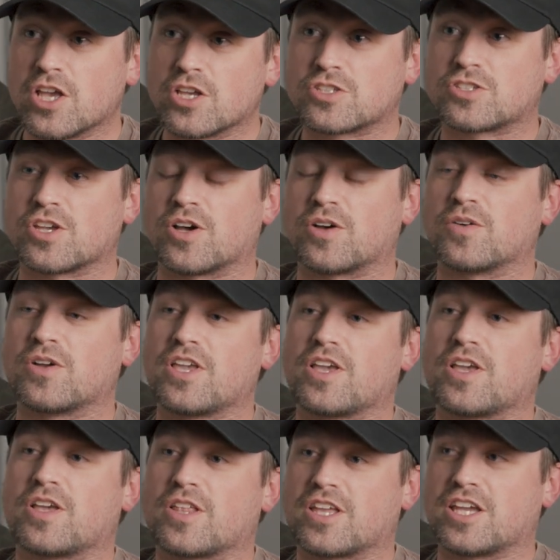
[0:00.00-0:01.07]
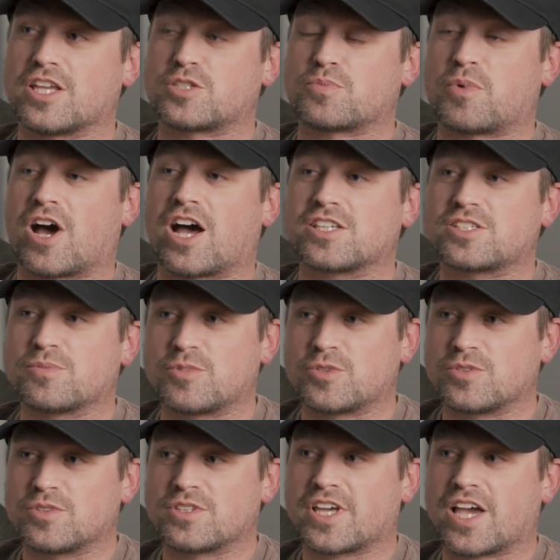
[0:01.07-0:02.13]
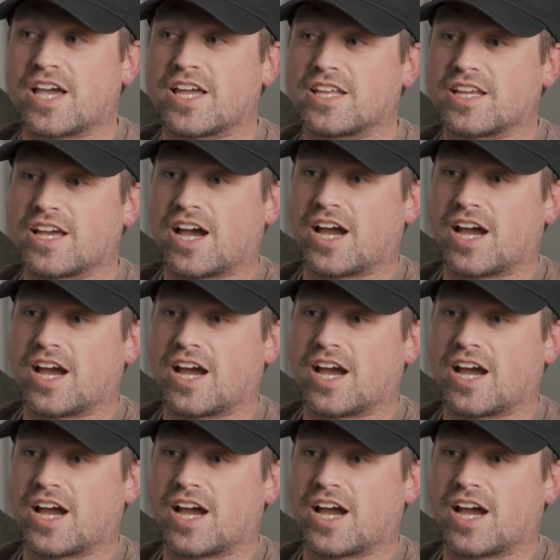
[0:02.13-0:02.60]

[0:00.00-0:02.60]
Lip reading: So it's possible that